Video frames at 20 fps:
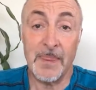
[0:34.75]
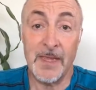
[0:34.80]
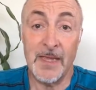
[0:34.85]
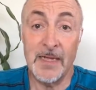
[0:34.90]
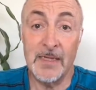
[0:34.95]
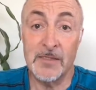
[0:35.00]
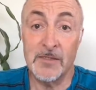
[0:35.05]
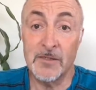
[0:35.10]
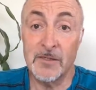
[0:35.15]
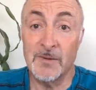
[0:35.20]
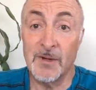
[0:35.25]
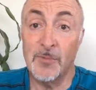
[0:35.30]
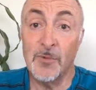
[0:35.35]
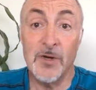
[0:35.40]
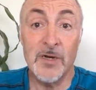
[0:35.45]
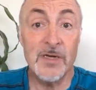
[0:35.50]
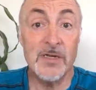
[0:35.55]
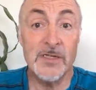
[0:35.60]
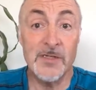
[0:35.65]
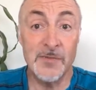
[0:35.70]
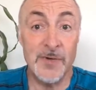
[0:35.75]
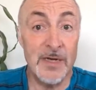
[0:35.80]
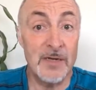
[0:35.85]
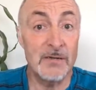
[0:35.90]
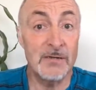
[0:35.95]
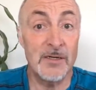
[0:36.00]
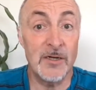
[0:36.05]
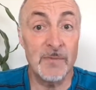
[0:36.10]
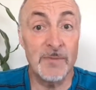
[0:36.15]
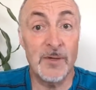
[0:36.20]
And so my work is
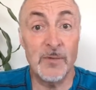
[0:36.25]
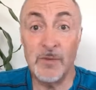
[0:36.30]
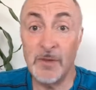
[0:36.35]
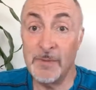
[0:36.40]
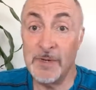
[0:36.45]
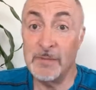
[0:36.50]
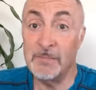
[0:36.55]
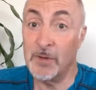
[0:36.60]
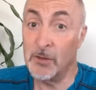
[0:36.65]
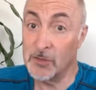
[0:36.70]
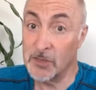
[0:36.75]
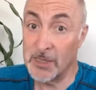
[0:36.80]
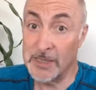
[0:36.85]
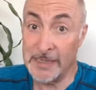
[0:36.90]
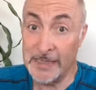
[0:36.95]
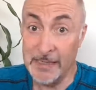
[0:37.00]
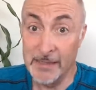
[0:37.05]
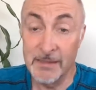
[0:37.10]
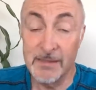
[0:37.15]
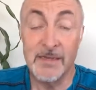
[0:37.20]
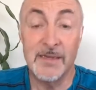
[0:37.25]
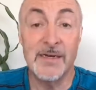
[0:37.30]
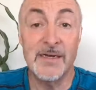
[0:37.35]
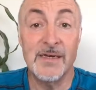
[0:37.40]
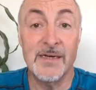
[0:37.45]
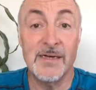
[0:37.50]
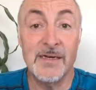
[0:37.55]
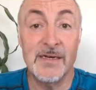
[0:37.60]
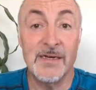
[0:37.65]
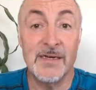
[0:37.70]
around helping women mostly
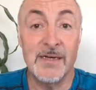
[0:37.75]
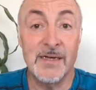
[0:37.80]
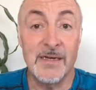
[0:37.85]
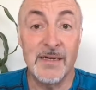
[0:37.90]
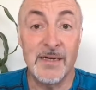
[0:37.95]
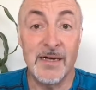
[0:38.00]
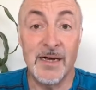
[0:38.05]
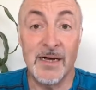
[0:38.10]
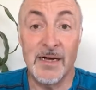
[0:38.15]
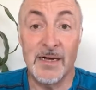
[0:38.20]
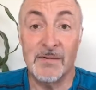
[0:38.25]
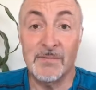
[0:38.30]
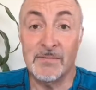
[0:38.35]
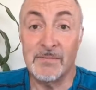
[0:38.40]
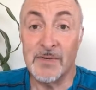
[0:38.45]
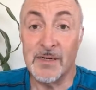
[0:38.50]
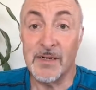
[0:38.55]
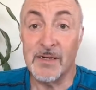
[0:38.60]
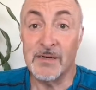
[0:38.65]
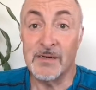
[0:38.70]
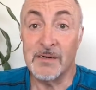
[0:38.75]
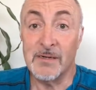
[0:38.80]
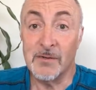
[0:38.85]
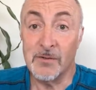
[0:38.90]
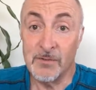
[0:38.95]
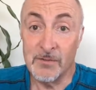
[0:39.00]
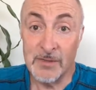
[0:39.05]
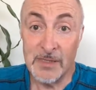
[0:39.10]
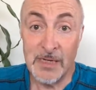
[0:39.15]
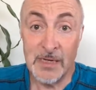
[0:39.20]
um,
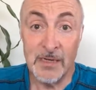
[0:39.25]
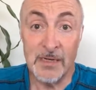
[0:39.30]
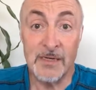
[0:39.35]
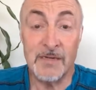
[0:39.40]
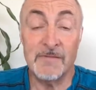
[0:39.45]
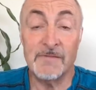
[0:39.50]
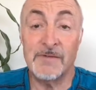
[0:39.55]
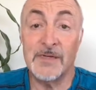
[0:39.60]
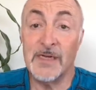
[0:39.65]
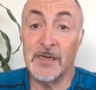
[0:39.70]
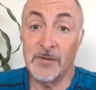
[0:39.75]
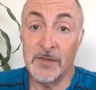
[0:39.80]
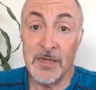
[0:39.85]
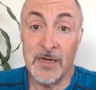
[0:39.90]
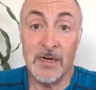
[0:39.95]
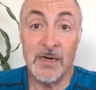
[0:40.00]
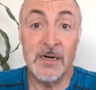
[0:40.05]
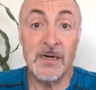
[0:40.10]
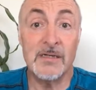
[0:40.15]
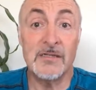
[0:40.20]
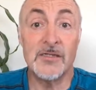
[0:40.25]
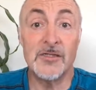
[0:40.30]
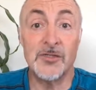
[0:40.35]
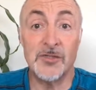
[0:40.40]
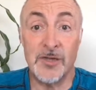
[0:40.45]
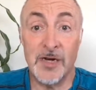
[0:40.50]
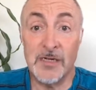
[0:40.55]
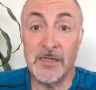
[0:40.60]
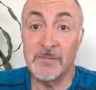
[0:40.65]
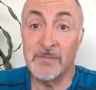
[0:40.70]
own their love, heal their hearts,
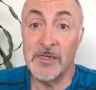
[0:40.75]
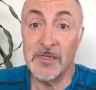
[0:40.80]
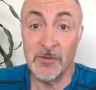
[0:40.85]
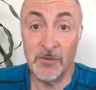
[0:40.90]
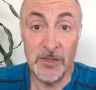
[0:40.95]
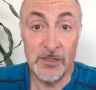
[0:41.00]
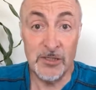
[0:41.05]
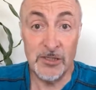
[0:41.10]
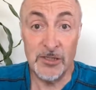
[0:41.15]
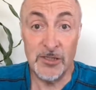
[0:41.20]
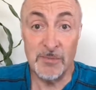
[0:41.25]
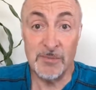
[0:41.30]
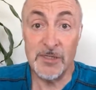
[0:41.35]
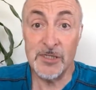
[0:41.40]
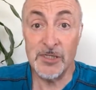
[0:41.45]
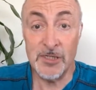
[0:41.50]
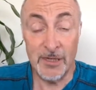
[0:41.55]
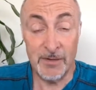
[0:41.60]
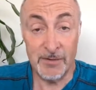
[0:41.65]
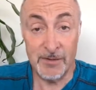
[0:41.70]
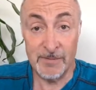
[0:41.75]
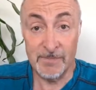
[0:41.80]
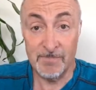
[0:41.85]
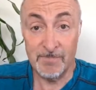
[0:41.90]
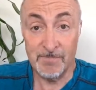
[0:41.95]
attract amazing relationships, et cetera.